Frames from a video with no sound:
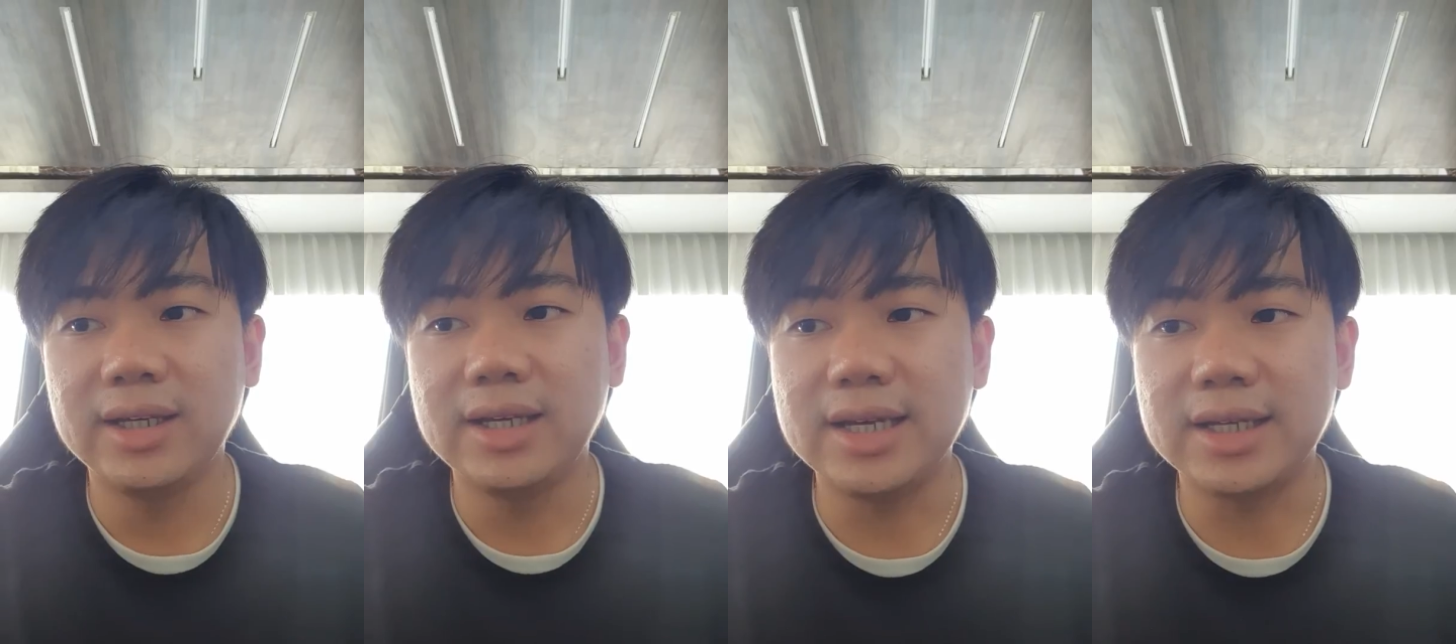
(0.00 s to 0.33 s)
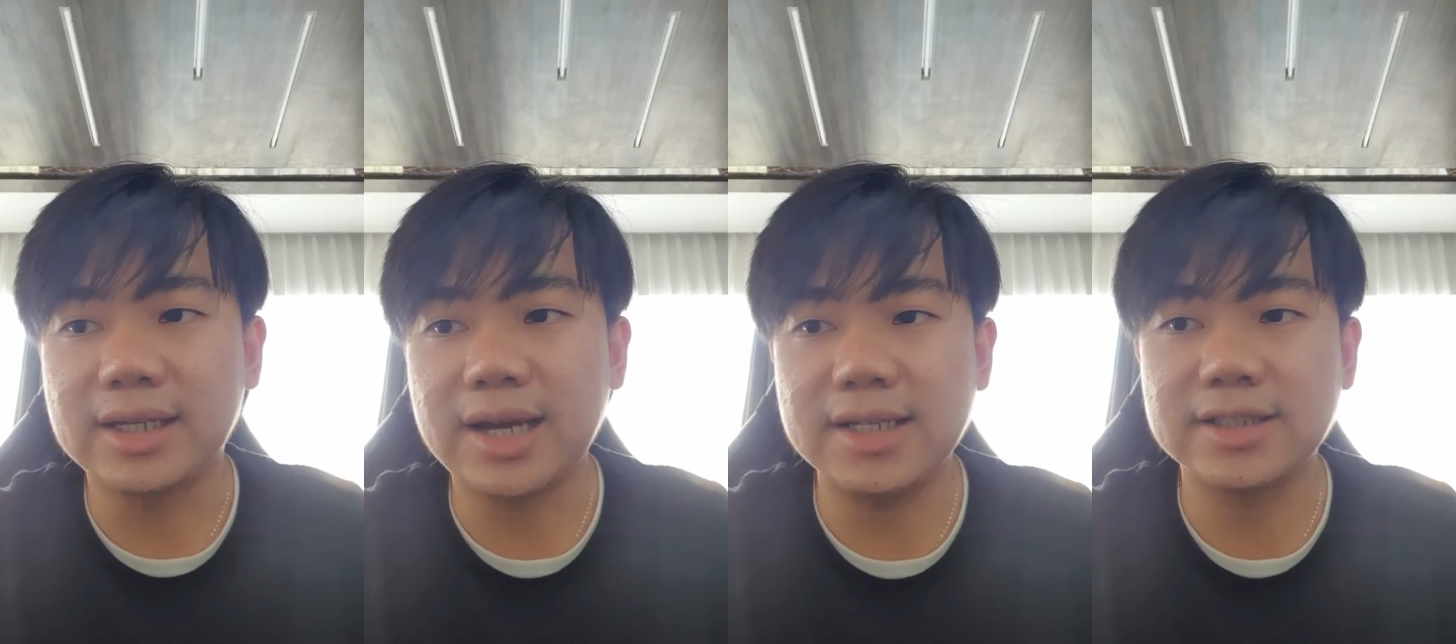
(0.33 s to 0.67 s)

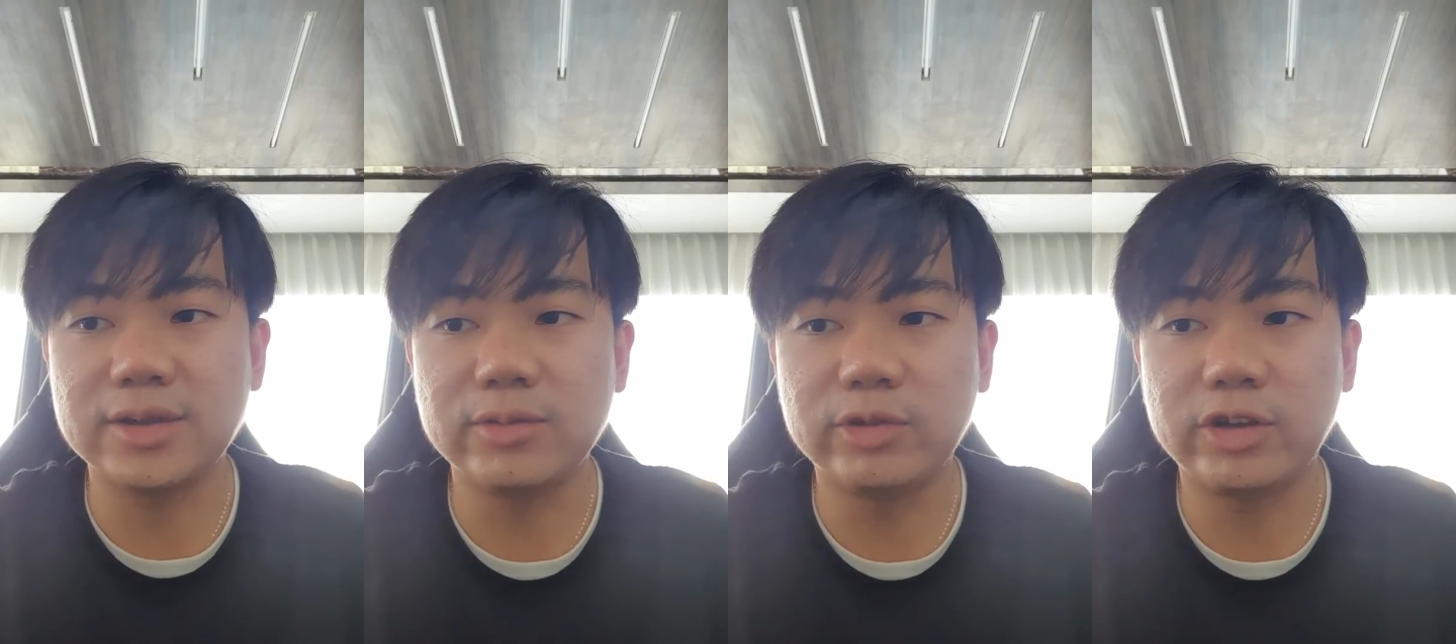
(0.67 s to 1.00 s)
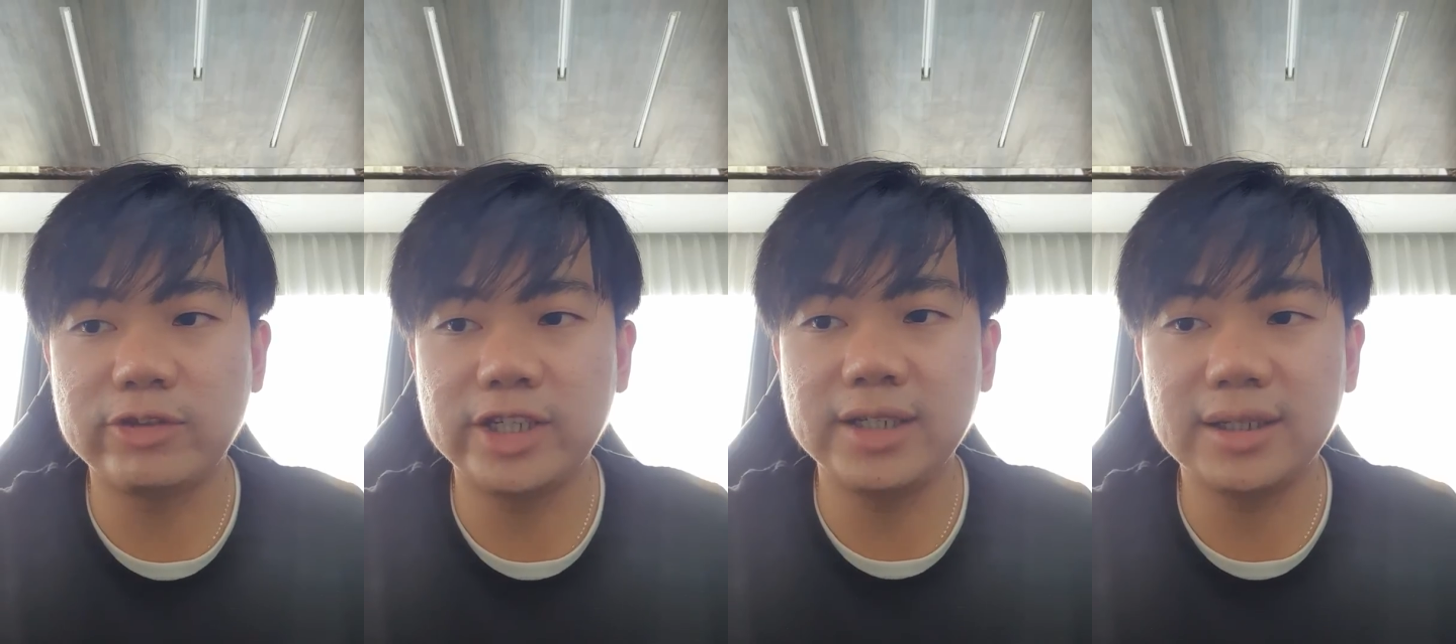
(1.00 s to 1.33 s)
In case
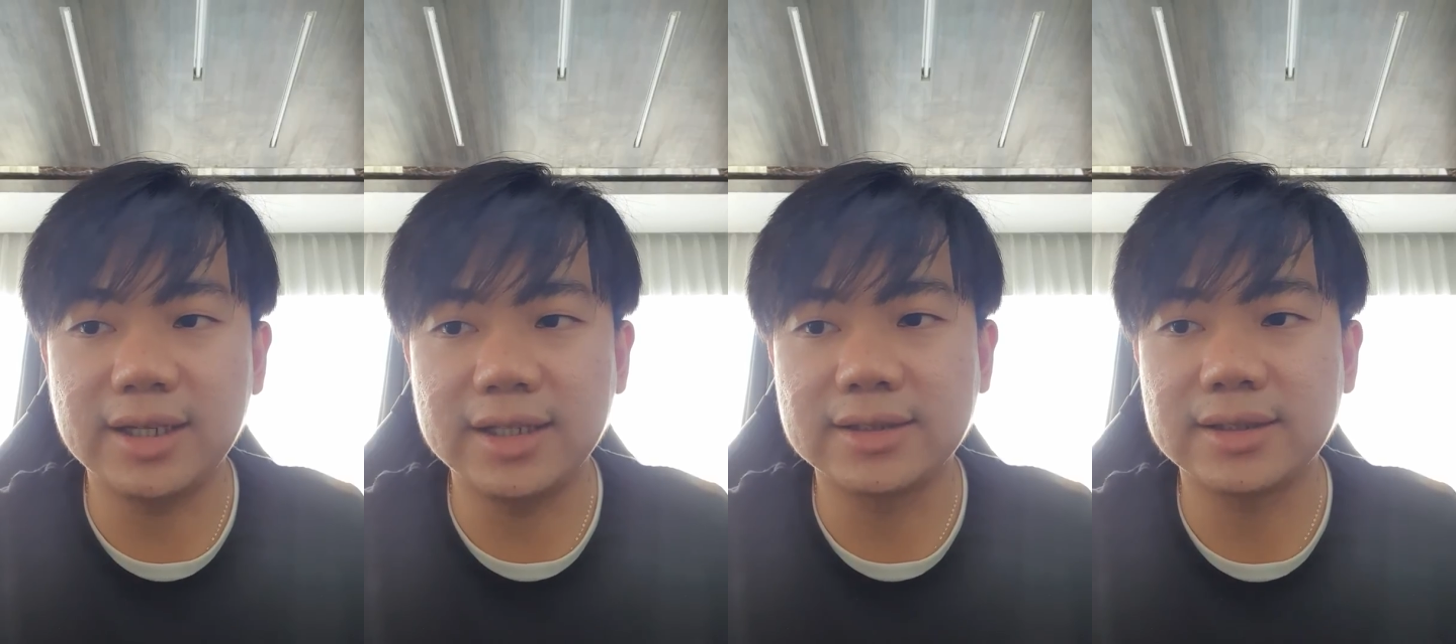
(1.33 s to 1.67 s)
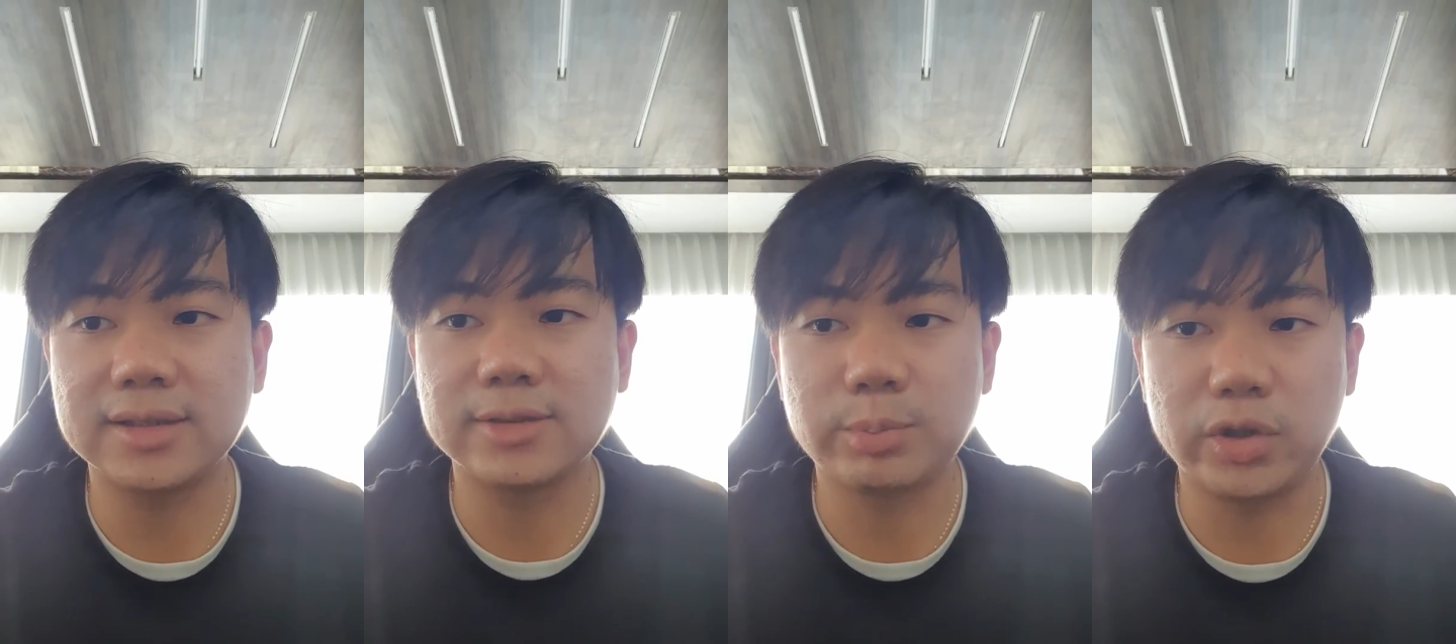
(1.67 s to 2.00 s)
involving
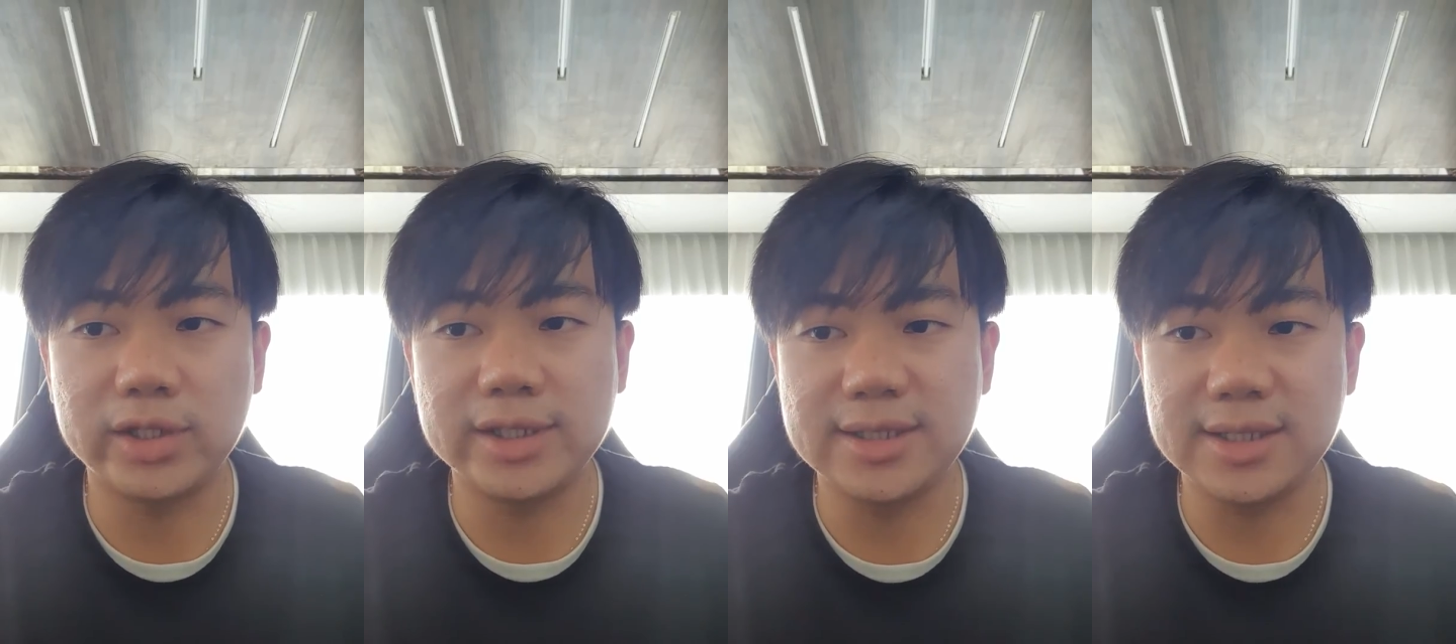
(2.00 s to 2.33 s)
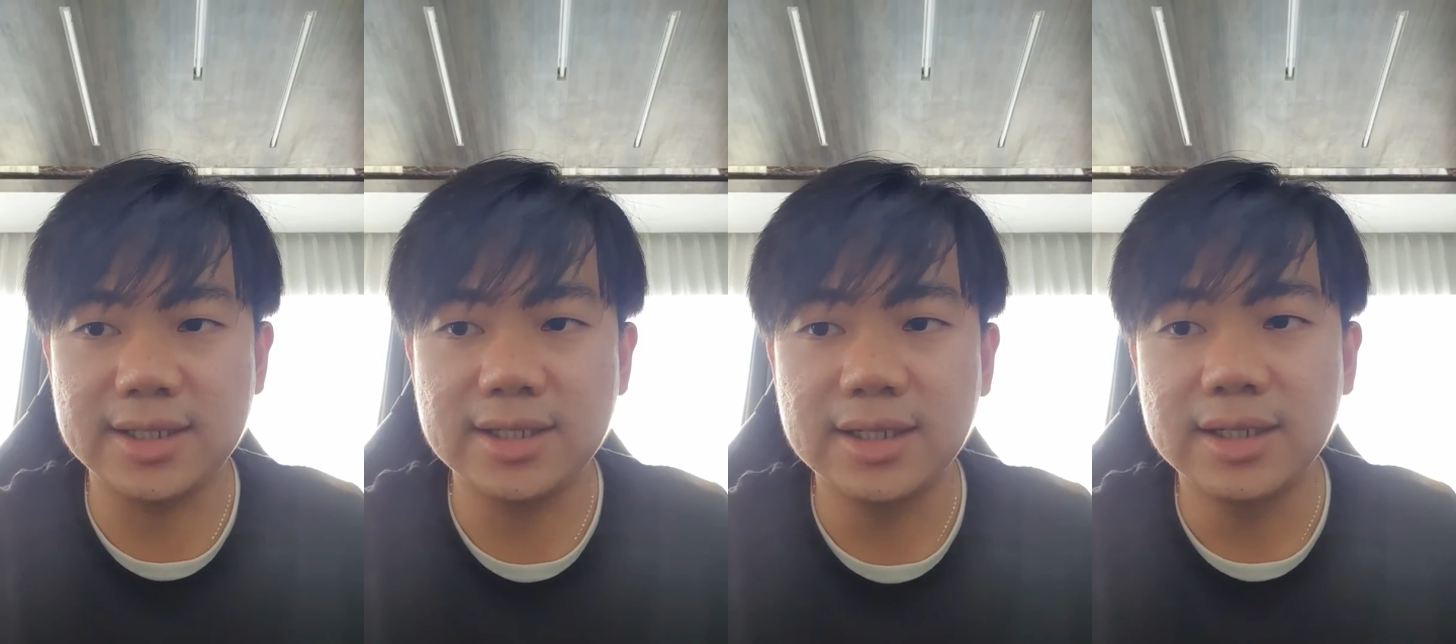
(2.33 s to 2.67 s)
access policy,